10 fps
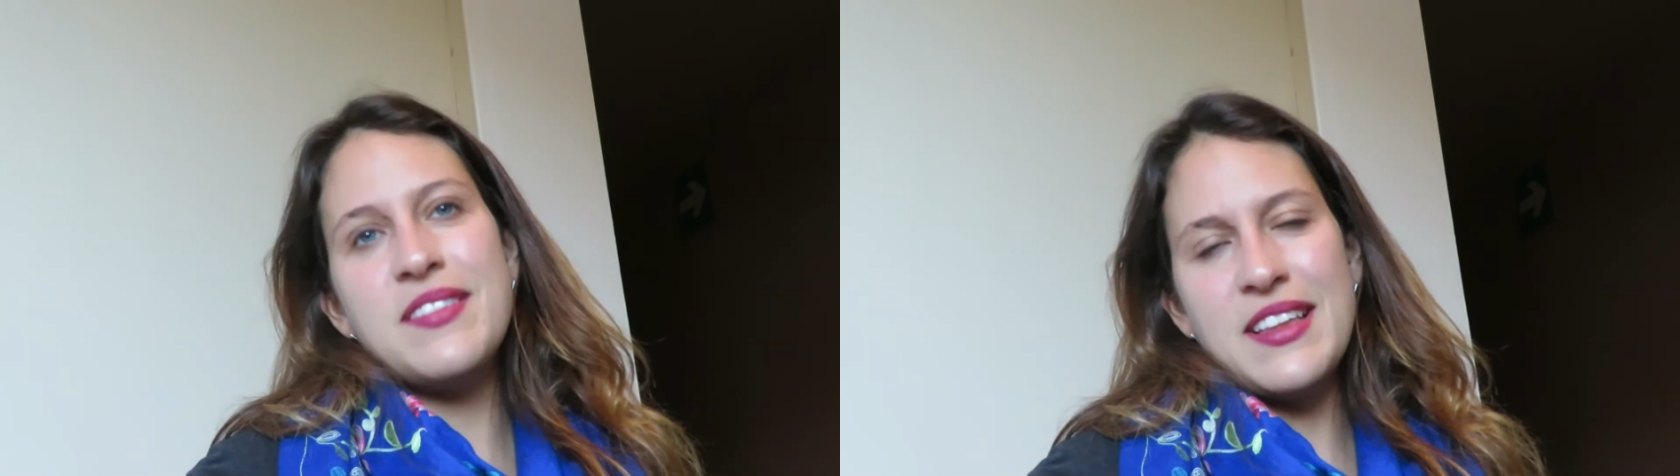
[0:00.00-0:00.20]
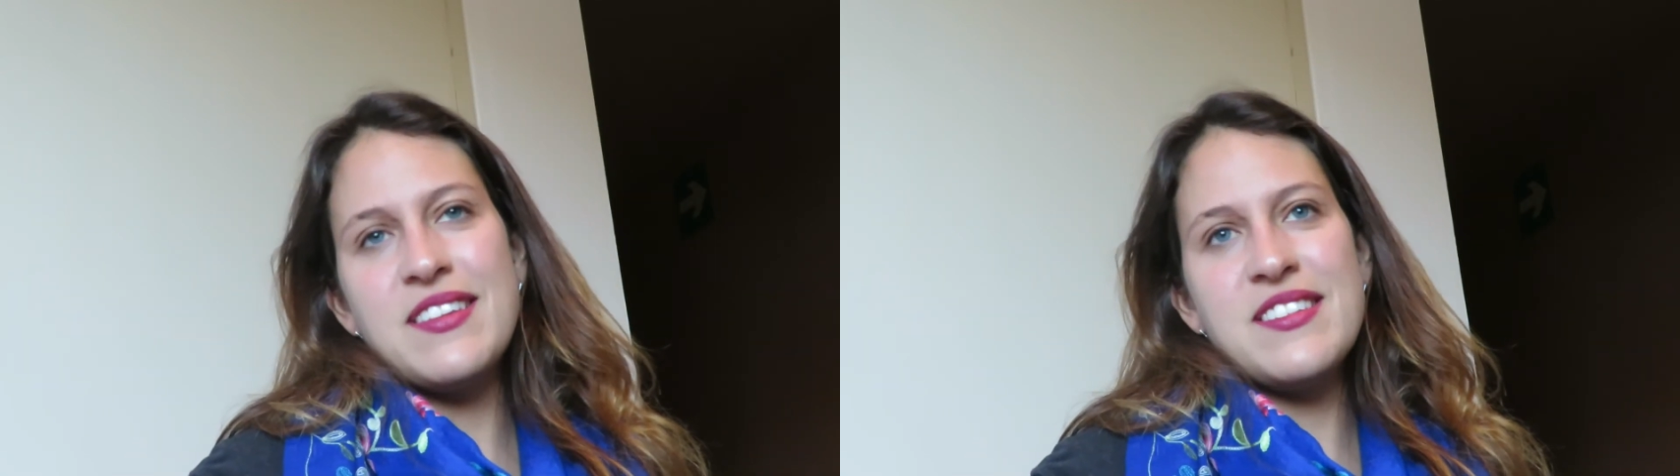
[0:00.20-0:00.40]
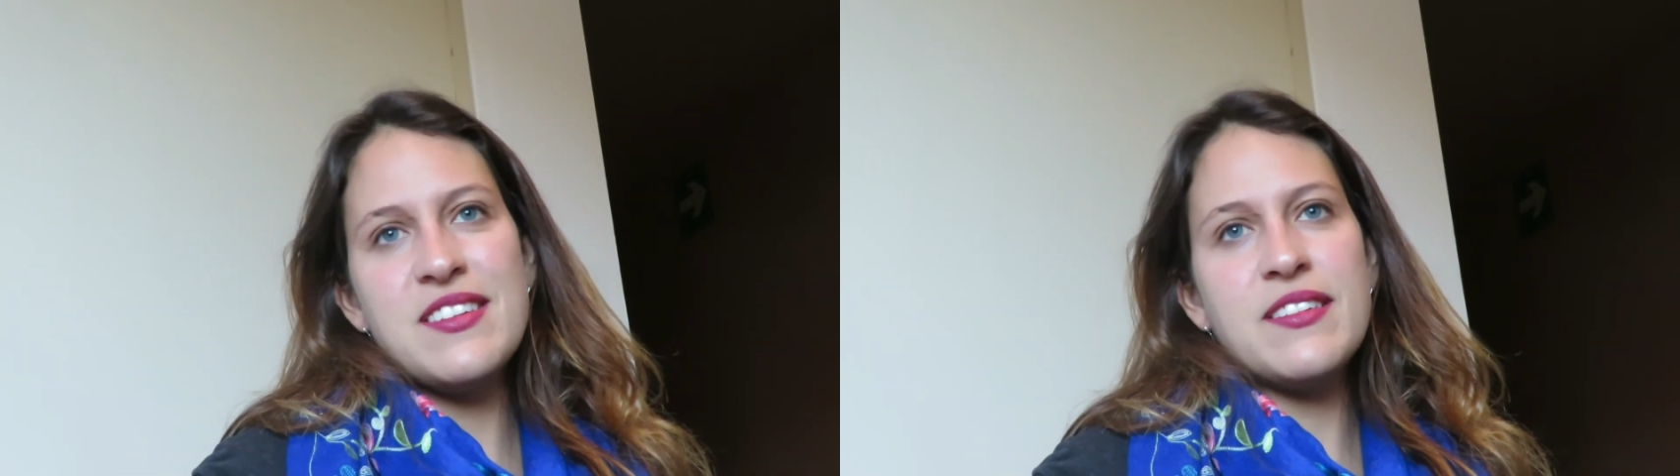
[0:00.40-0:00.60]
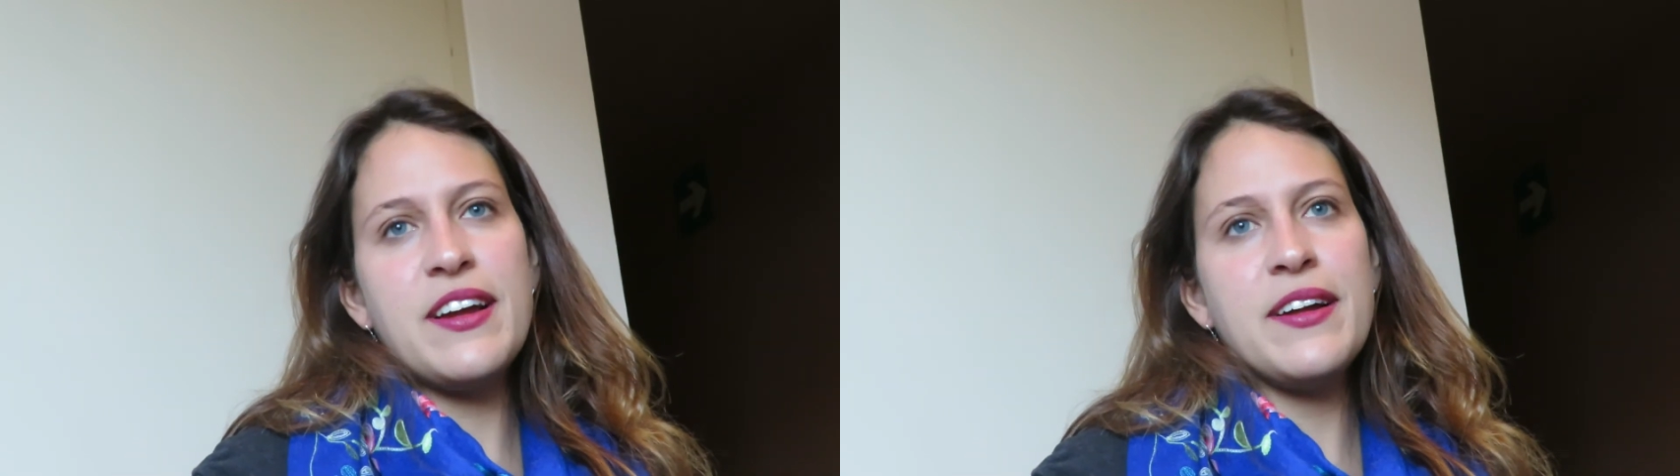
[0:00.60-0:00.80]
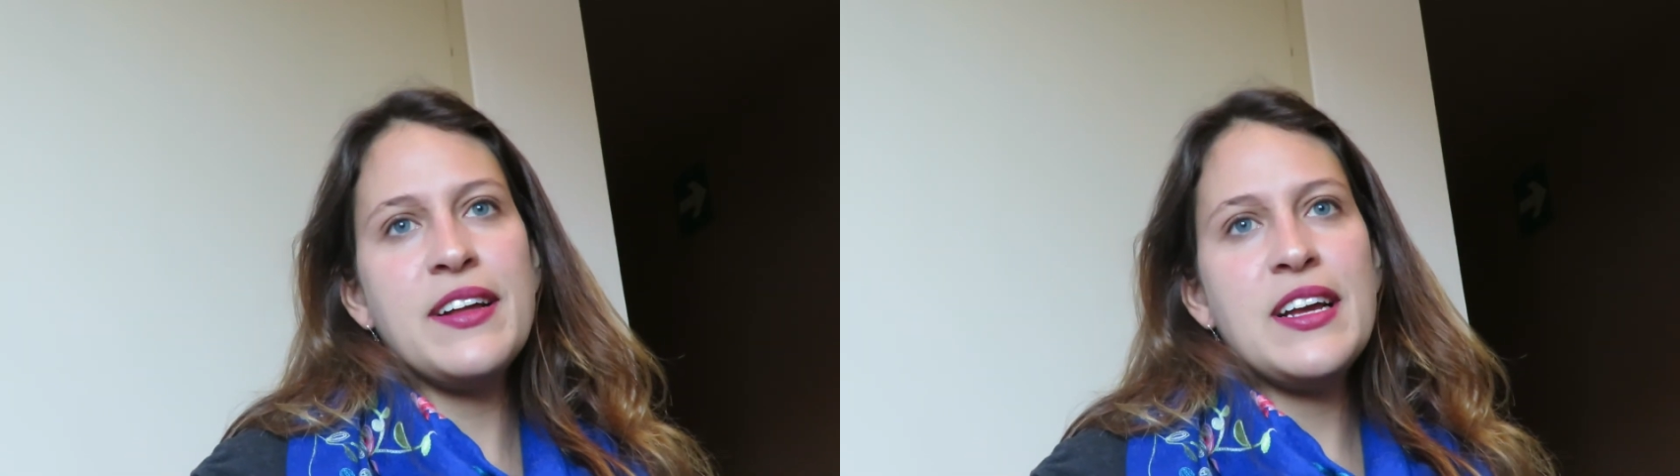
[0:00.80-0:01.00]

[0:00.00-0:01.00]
that is in there.